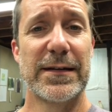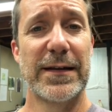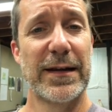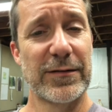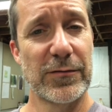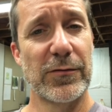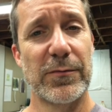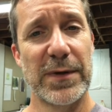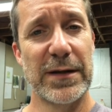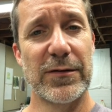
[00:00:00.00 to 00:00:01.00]
that's going to
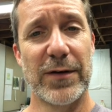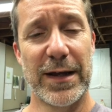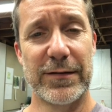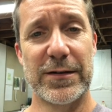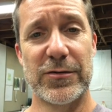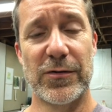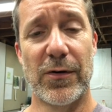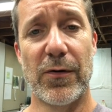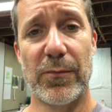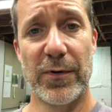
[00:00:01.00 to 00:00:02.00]
mean you'll have to get your
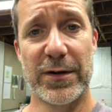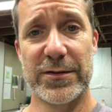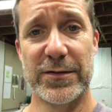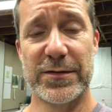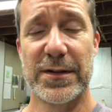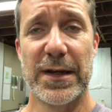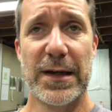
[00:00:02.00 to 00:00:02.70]
own brushes